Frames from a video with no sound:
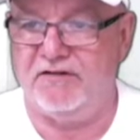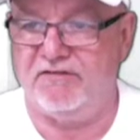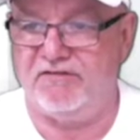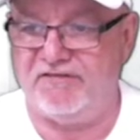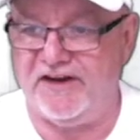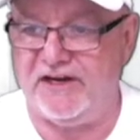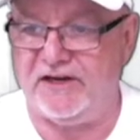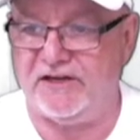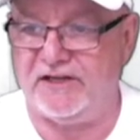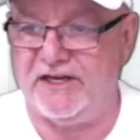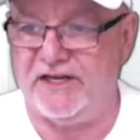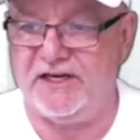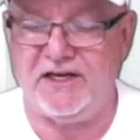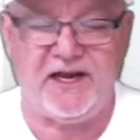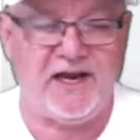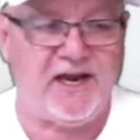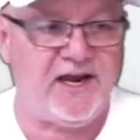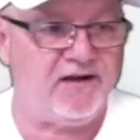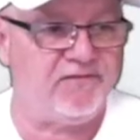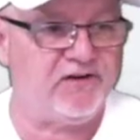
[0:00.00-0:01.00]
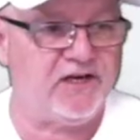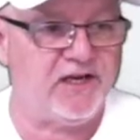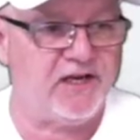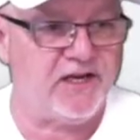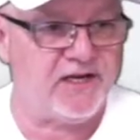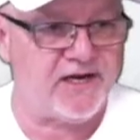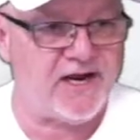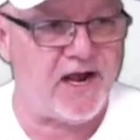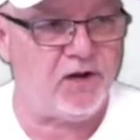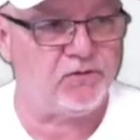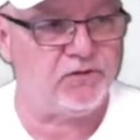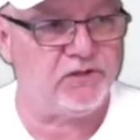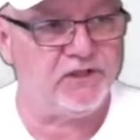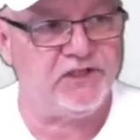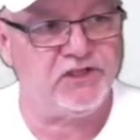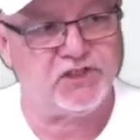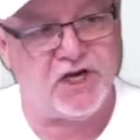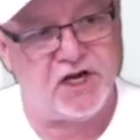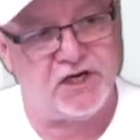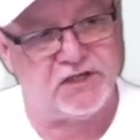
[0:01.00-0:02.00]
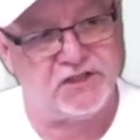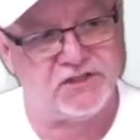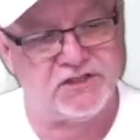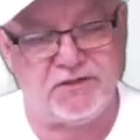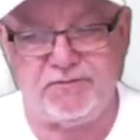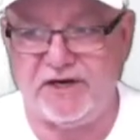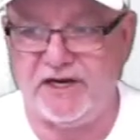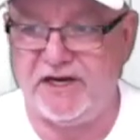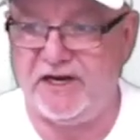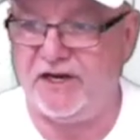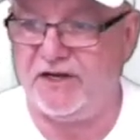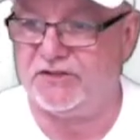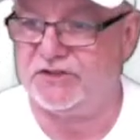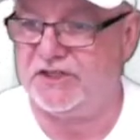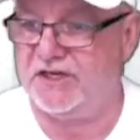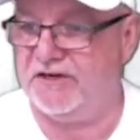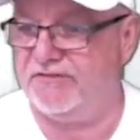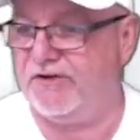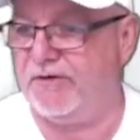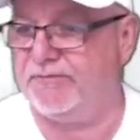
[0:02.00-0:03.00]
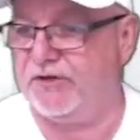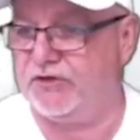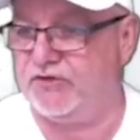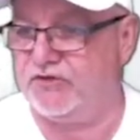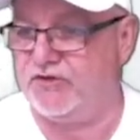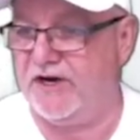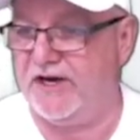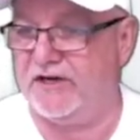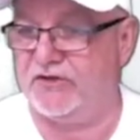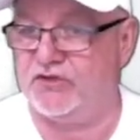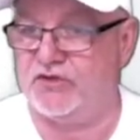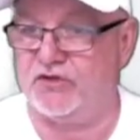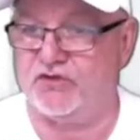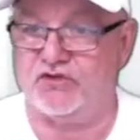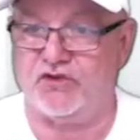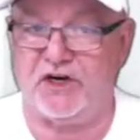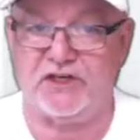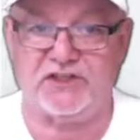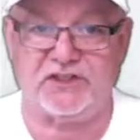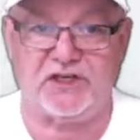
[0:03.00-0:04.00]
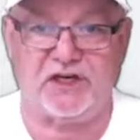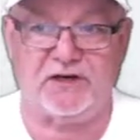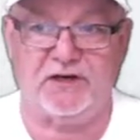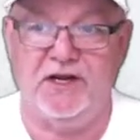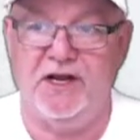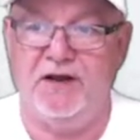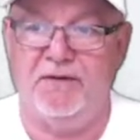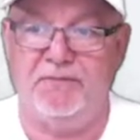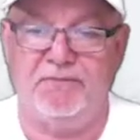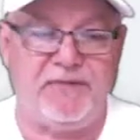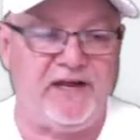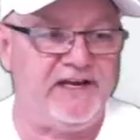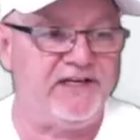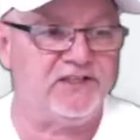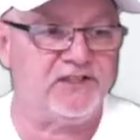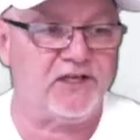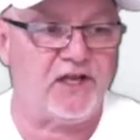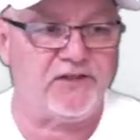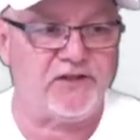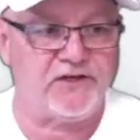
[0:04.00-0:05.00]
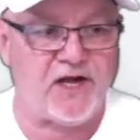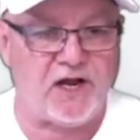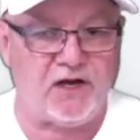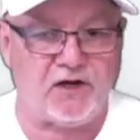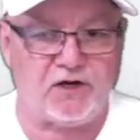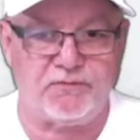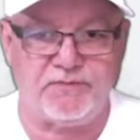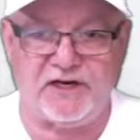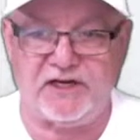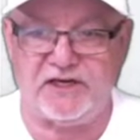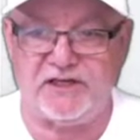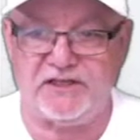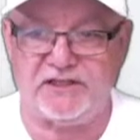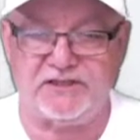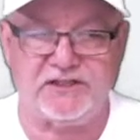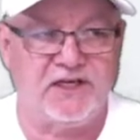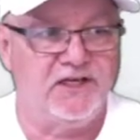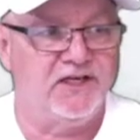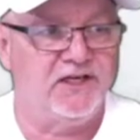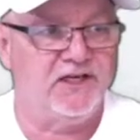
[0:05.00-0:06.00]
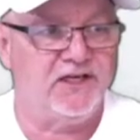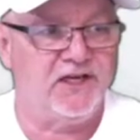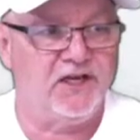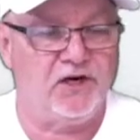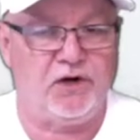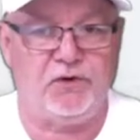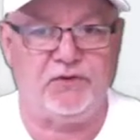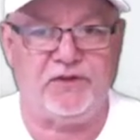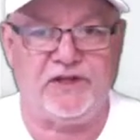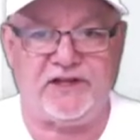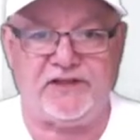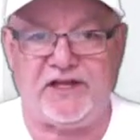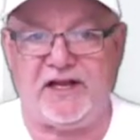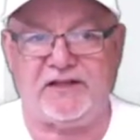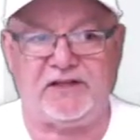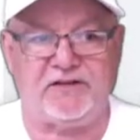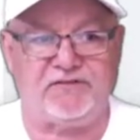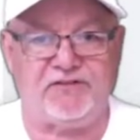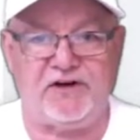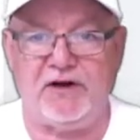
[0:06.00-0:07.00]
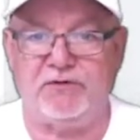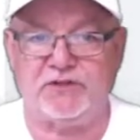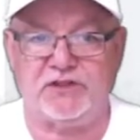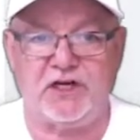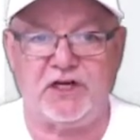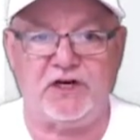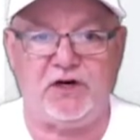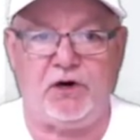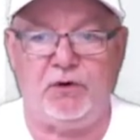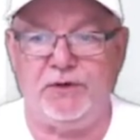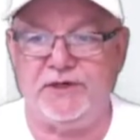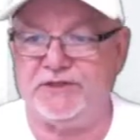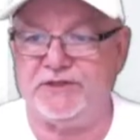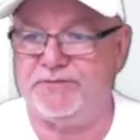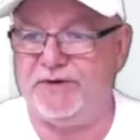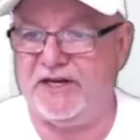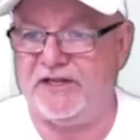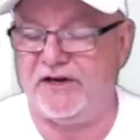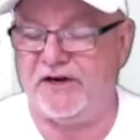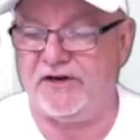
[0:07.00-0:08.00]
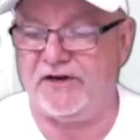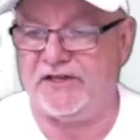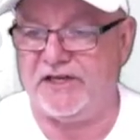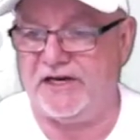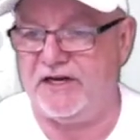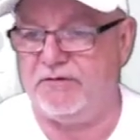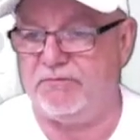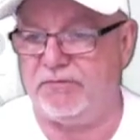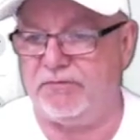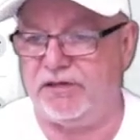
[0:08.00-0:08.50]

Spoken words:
failing, having to get out, lease on to somebody else, give up their trailers or trucks on pennies on the dollar because, you know, they thought the freight was going to always be there. They didn't